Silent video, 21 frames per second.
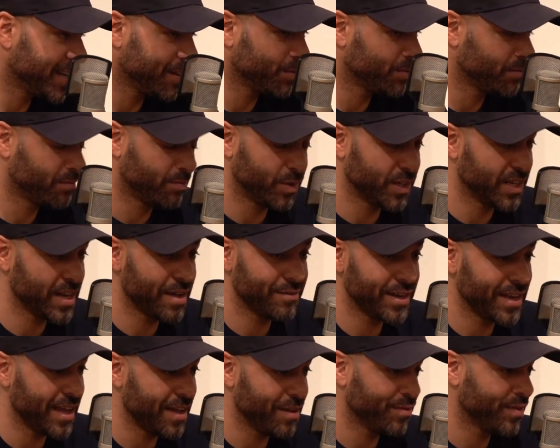I would
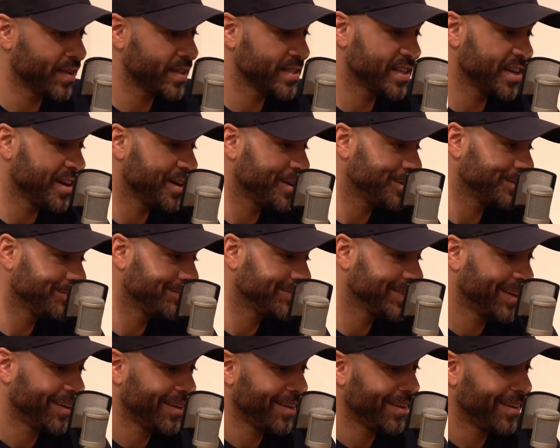never let a physio
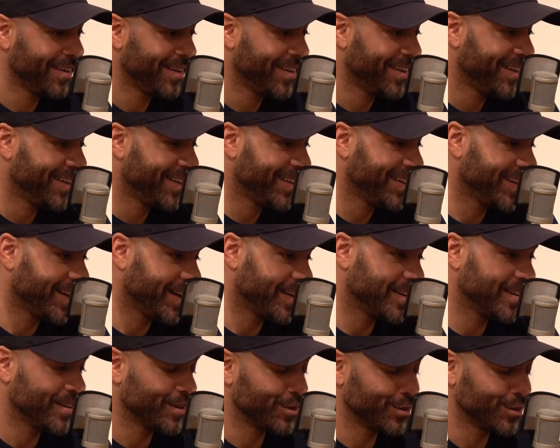
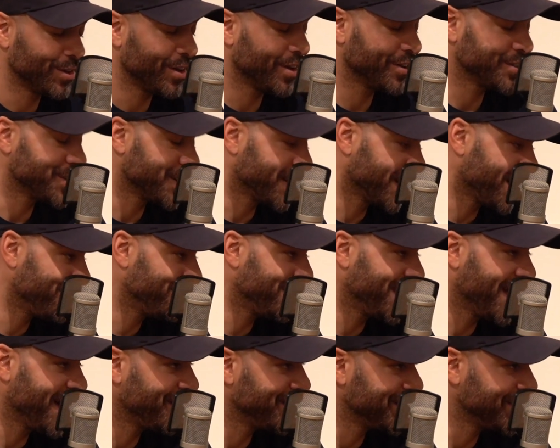or doctor come
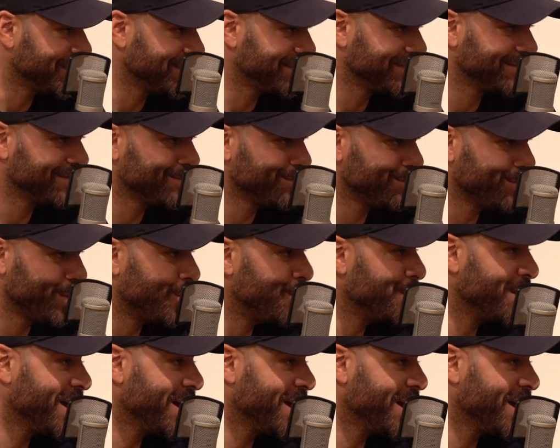down and pull